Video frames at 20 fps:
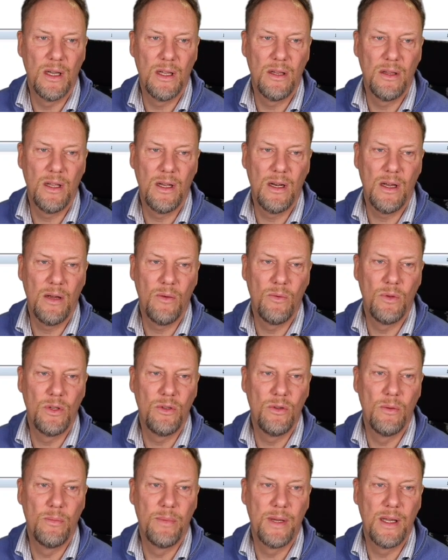And then I would
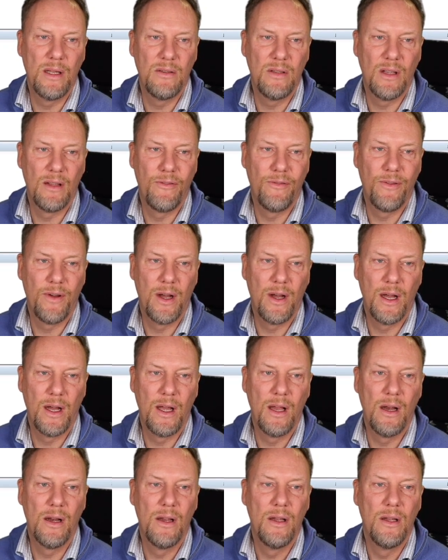do a basic
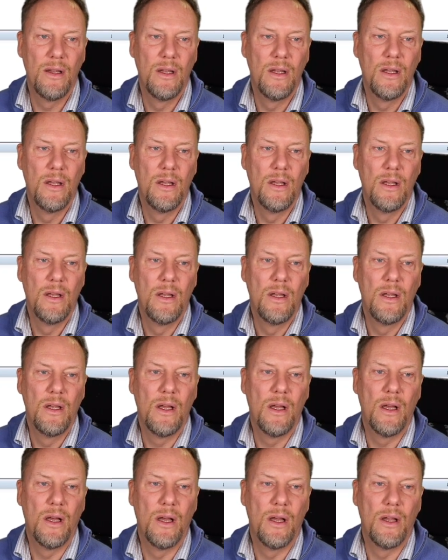file,
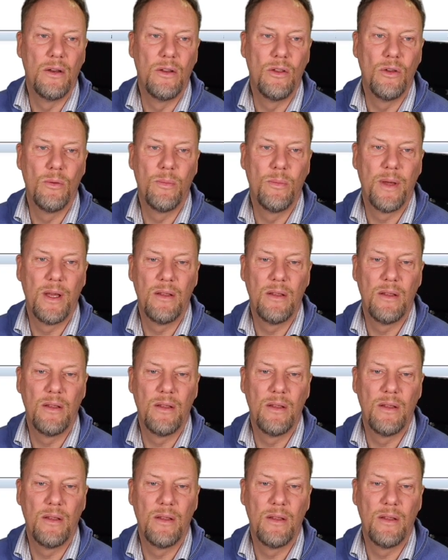new